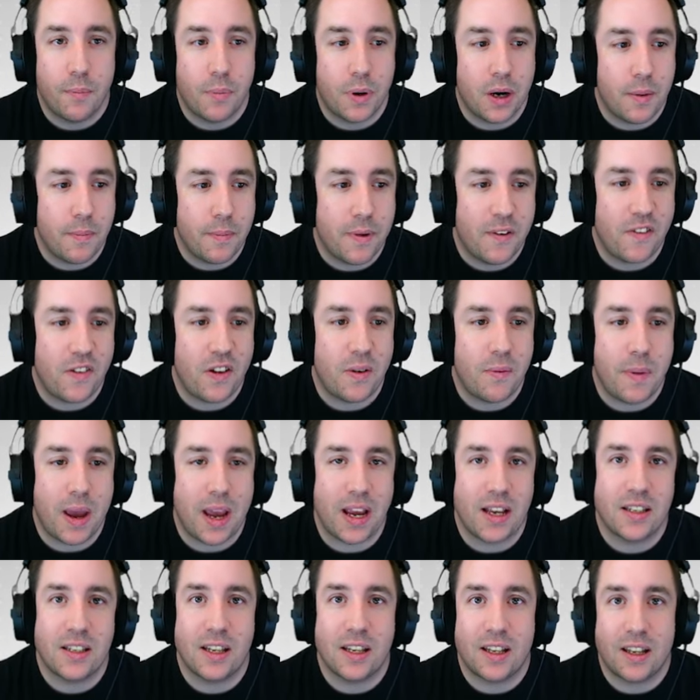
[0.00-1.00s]
But if it
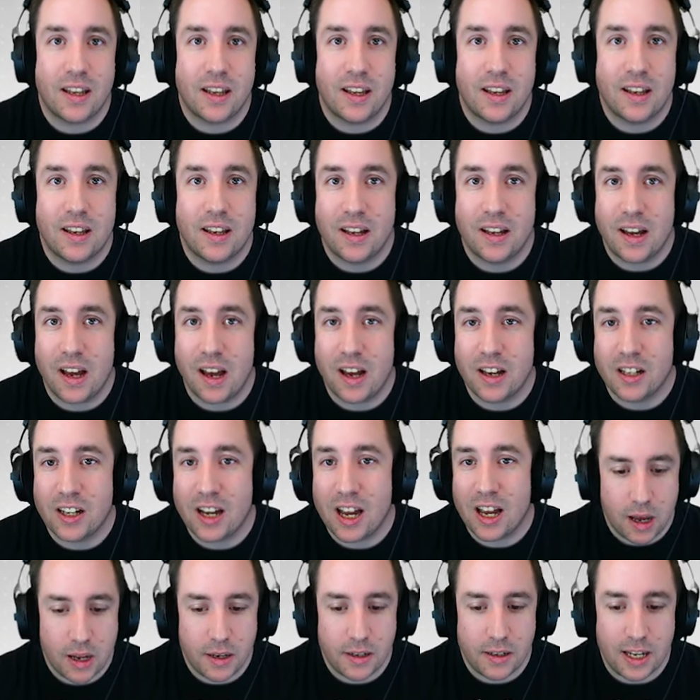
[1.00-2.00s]
makes a A,
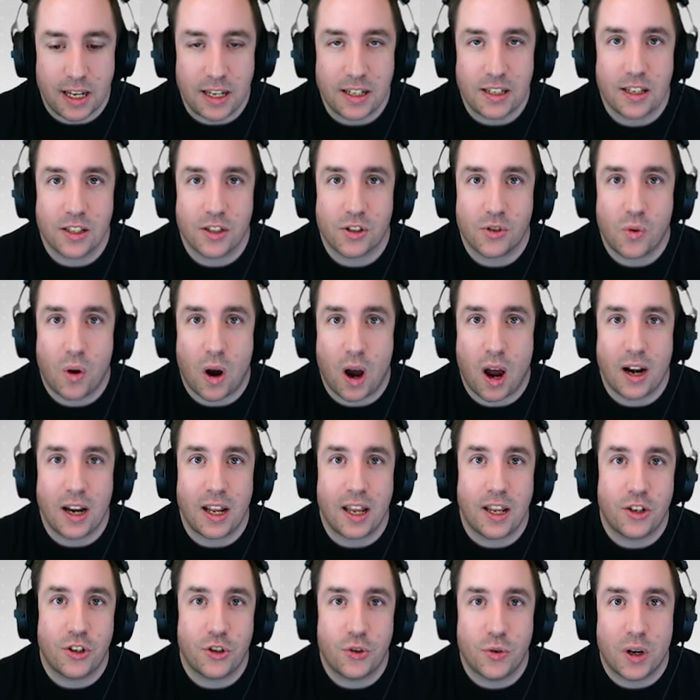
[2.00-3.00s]
a decent squad
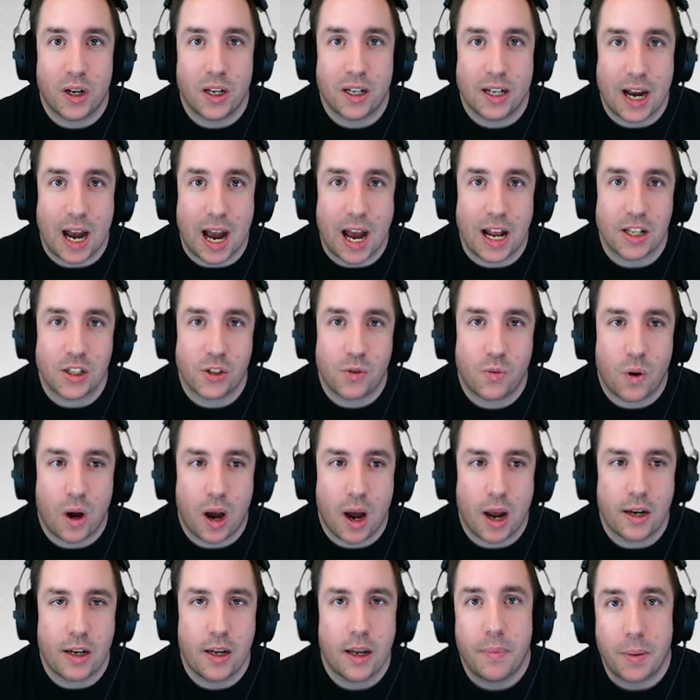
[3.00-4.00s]
into a god
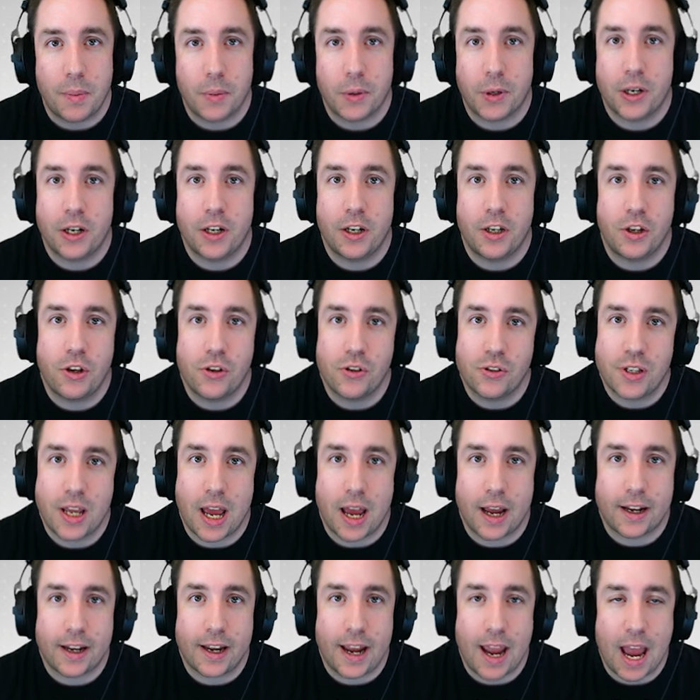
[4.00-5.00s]
squad, people are going to use
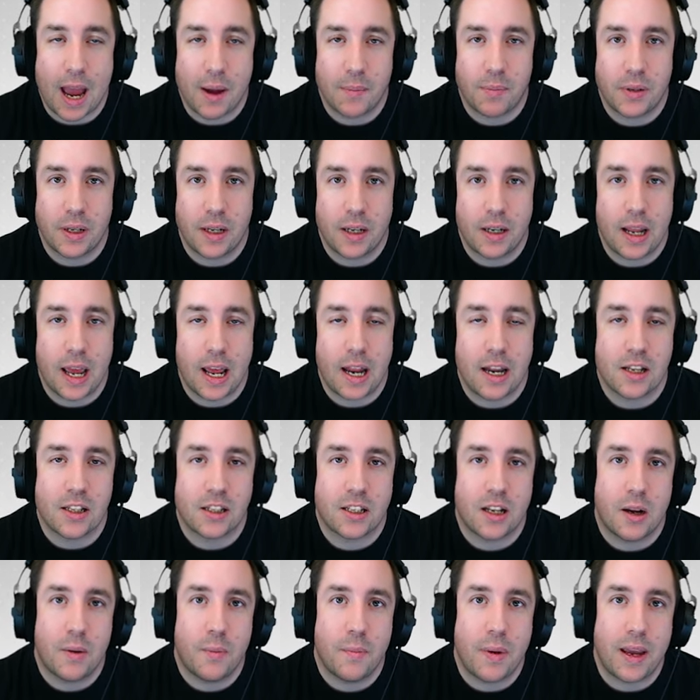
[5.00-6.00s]
that captain, and it's
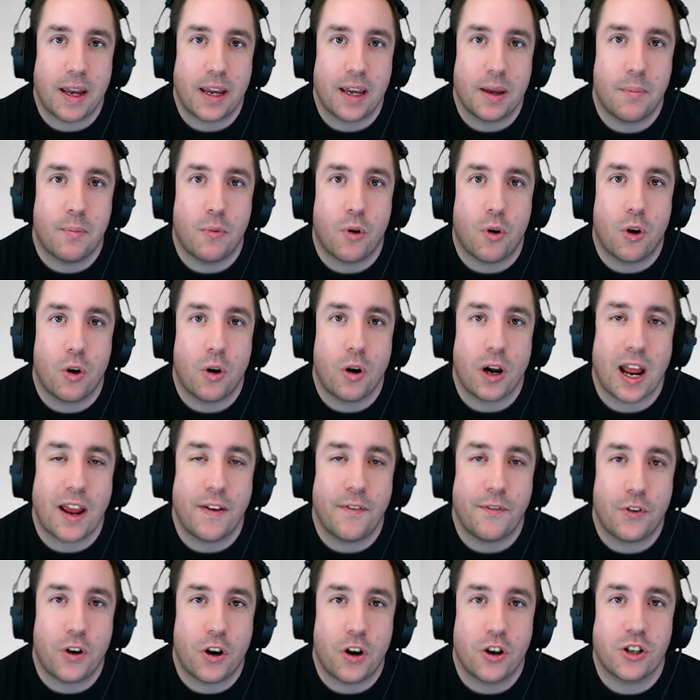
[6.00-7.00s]
going to make it more
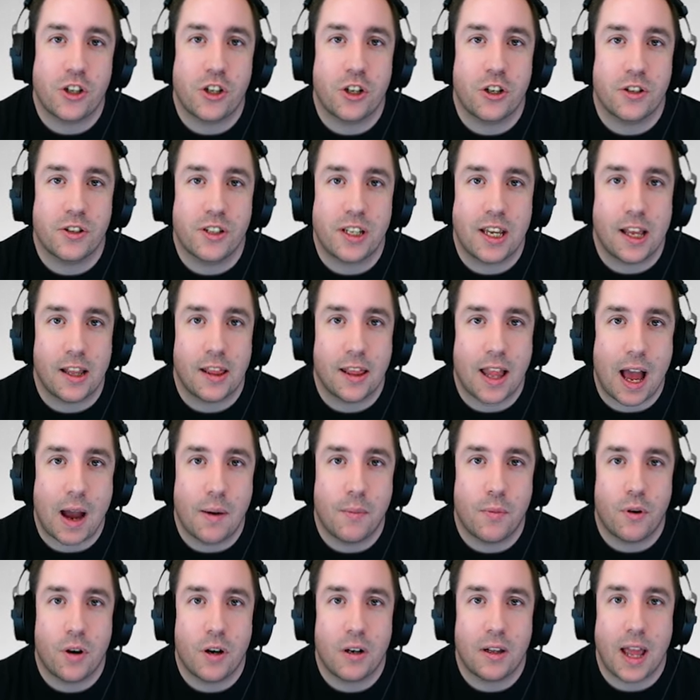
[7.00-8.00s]
diverse. You're going to see a lot
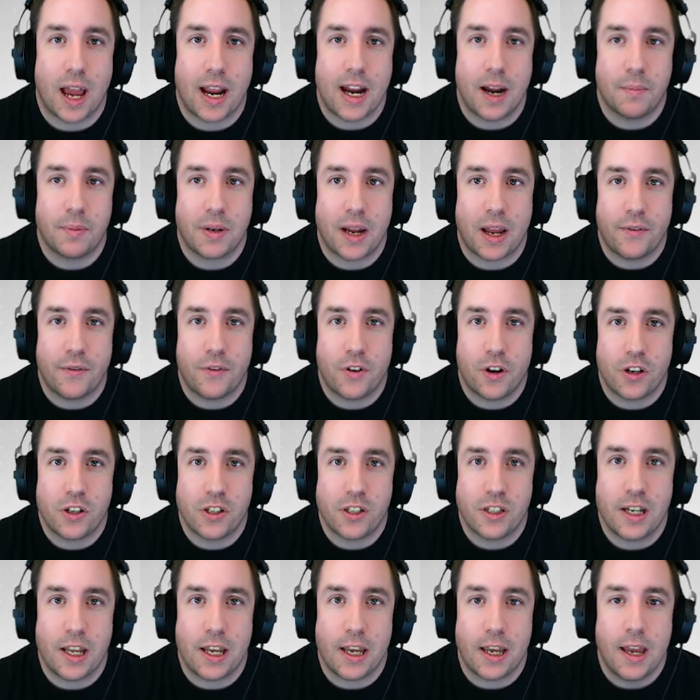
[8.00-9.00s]
more lineup
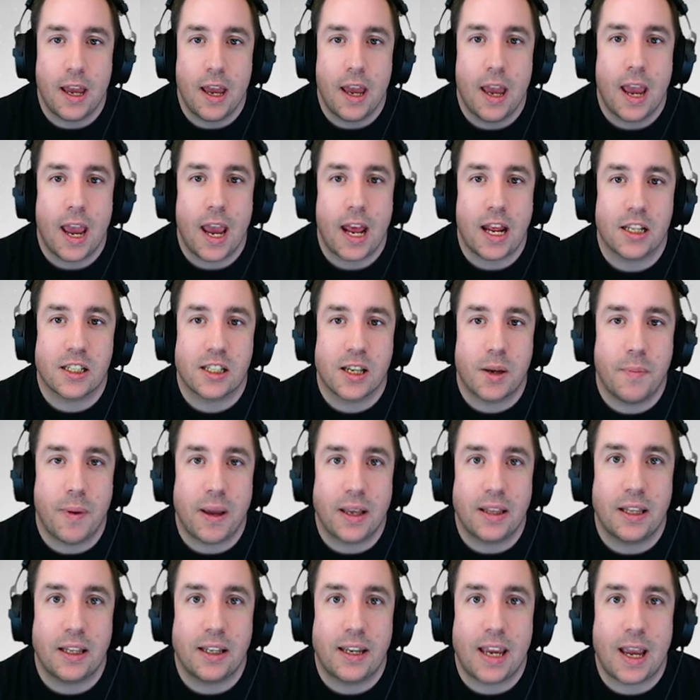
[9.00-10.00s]
diversity, and it's going to
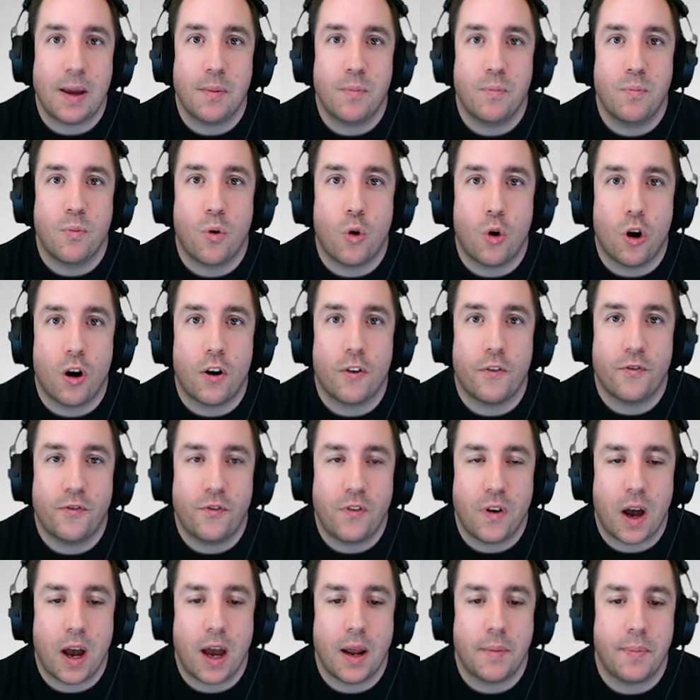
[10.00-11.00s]
make the game more
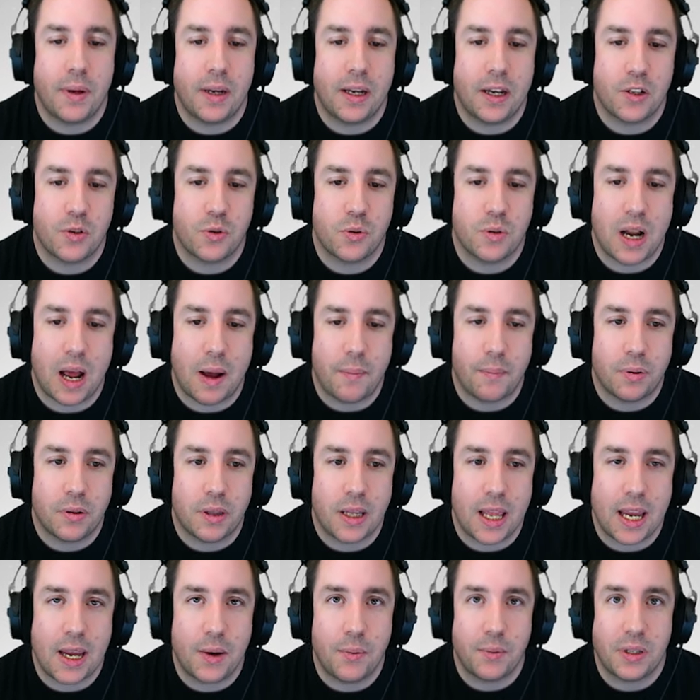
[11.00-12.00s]
fun because we're not
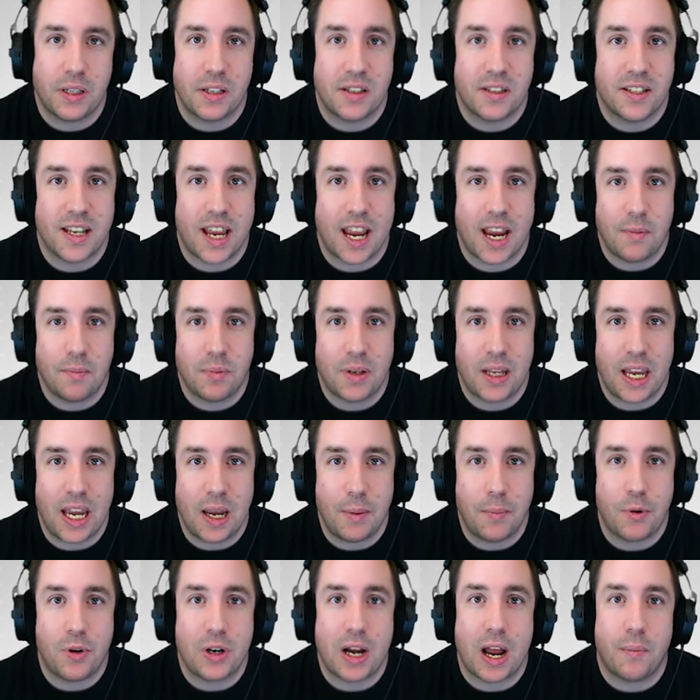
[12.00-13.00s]
playing with the same
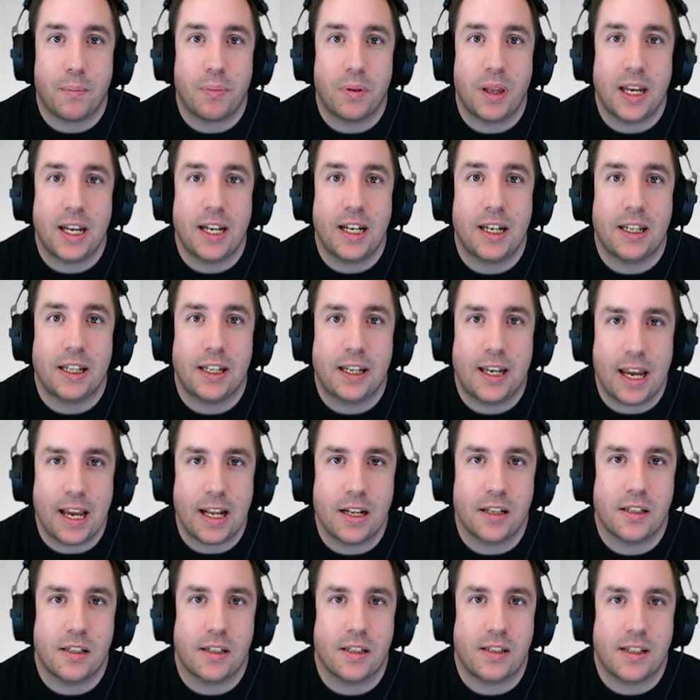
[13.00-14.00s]
team. We're not playing
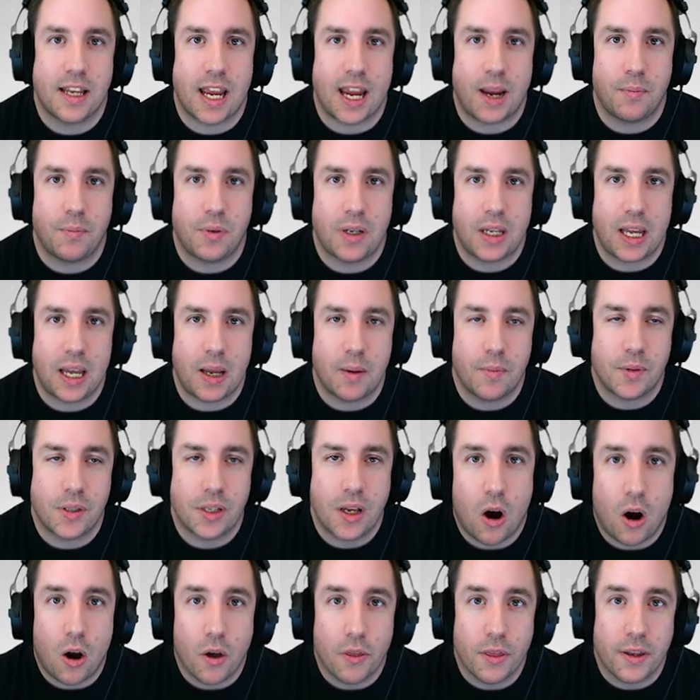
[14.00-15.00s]
against the same teams
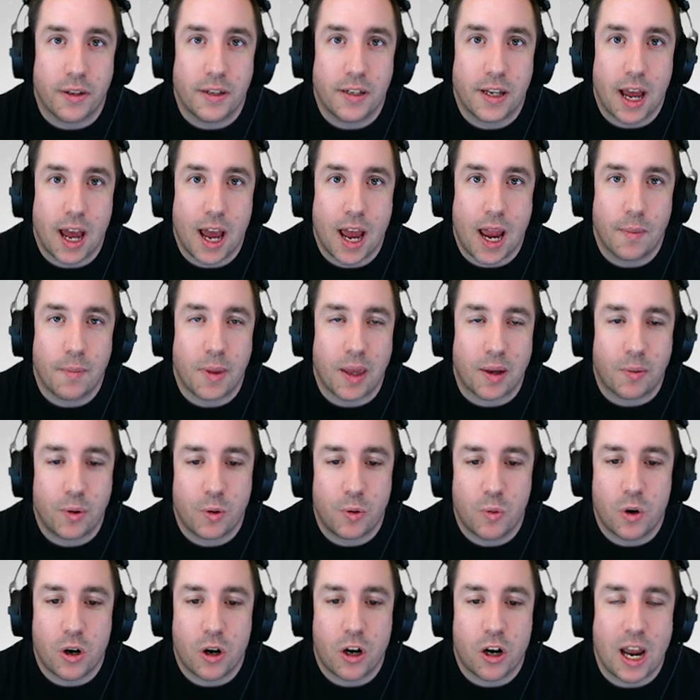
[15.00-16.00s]
all the time like we
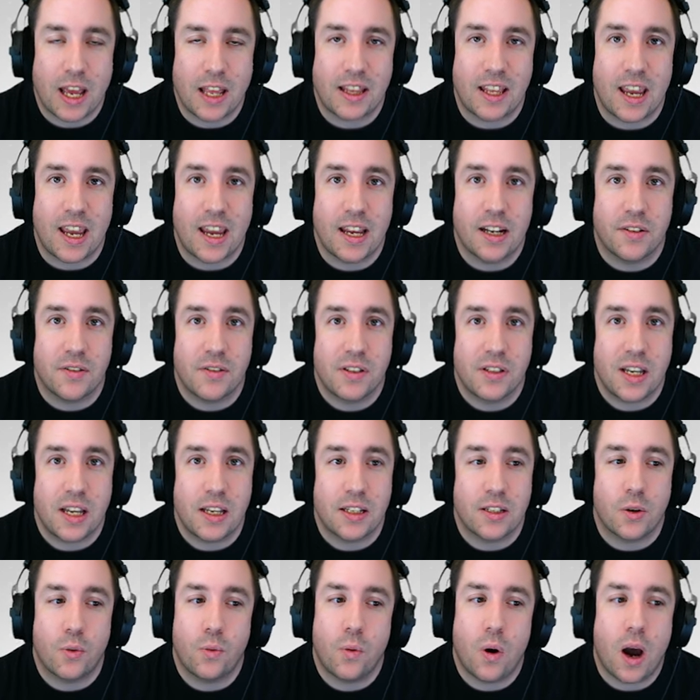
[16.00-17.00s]
were at the end of
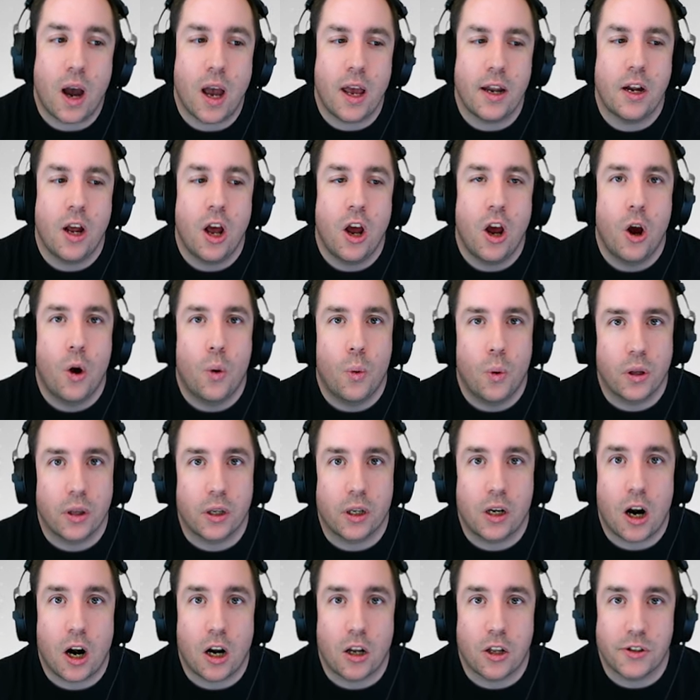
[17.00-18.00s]
season one with the
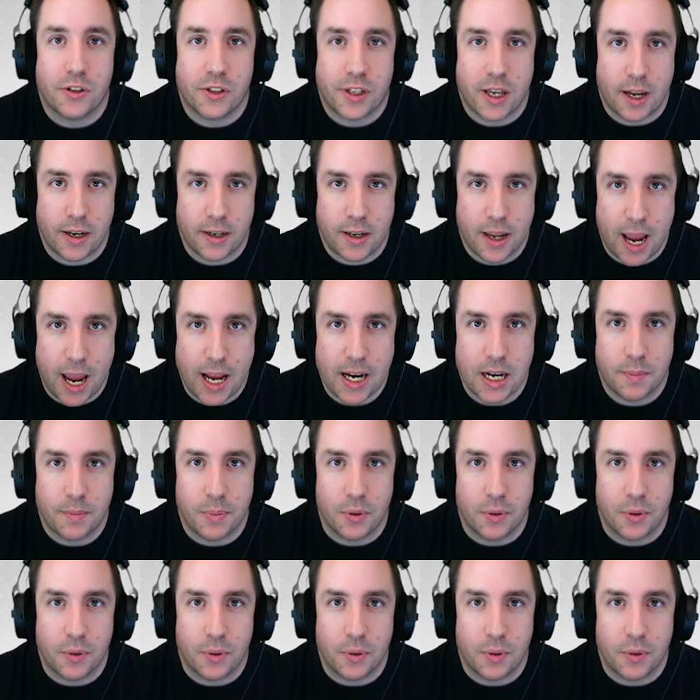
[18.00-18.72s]
Carlos Santana